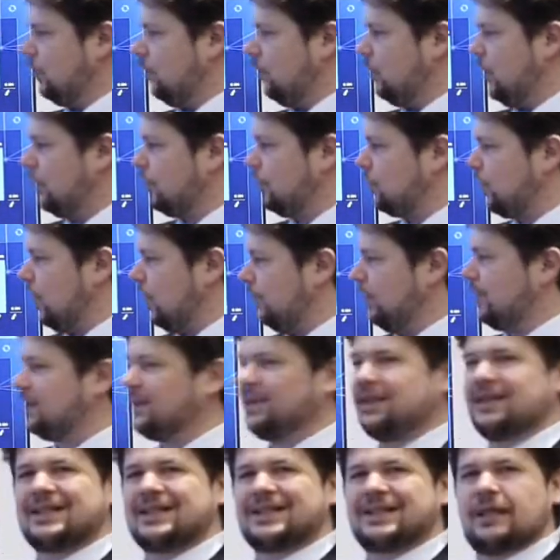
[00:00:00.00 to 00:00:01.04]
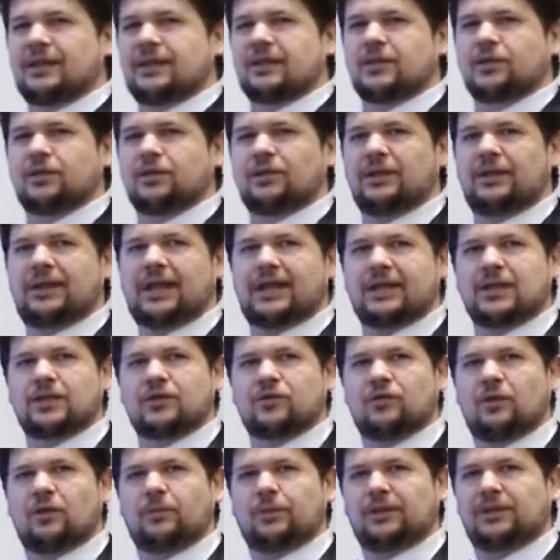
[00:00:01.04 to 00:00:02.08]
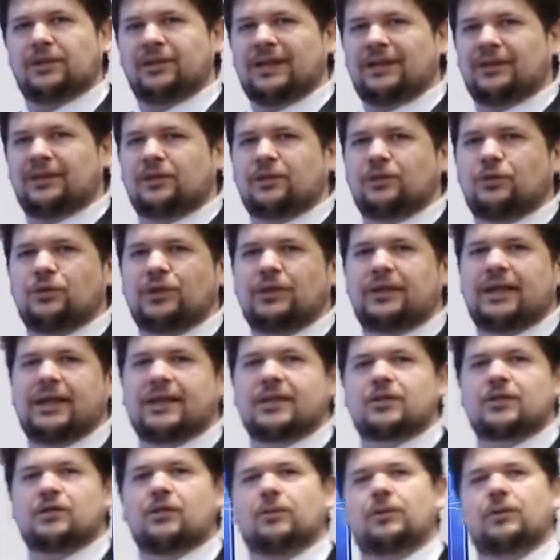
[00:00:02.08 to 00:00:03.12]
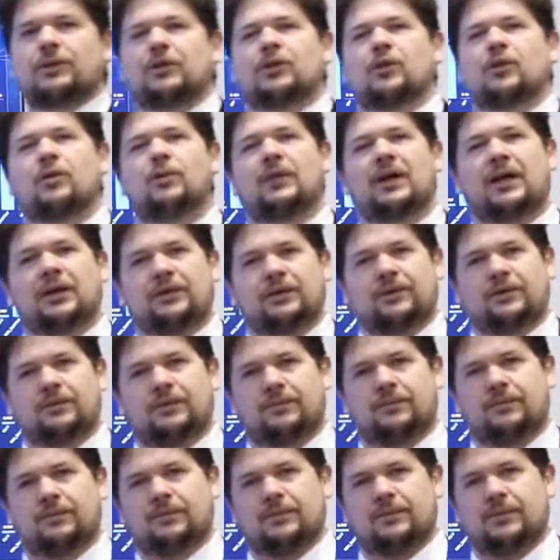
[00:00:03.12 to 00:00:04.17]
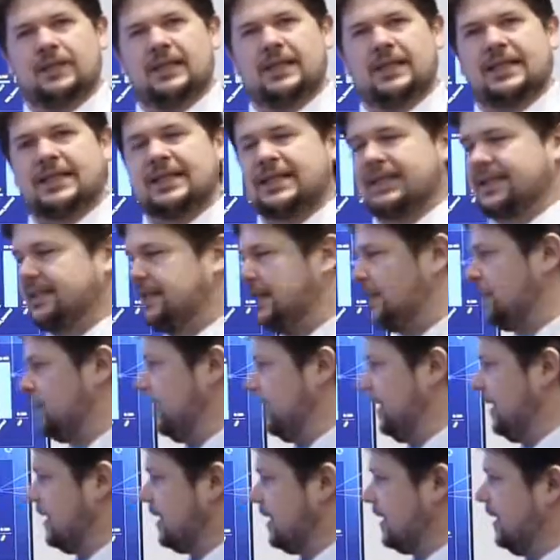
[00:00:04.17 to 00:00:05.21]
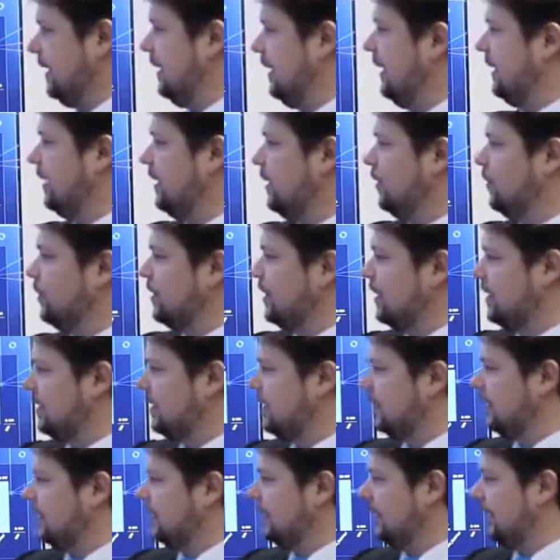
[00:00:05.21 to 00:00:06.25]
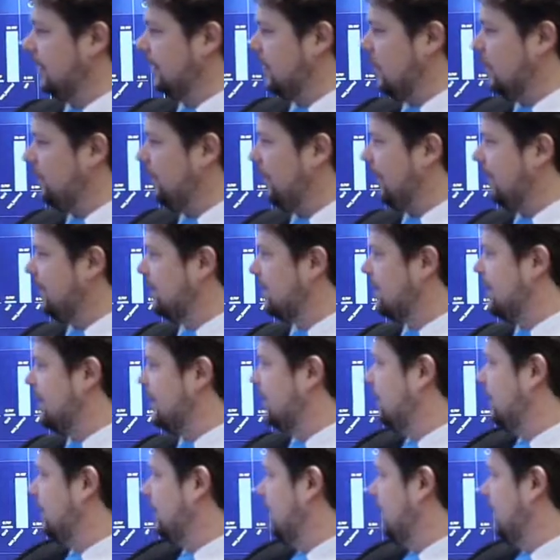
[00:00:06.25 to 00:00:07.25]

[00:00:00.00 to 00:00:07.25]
One robot sends to the next robot and to the next robot a command, such as it uses a command set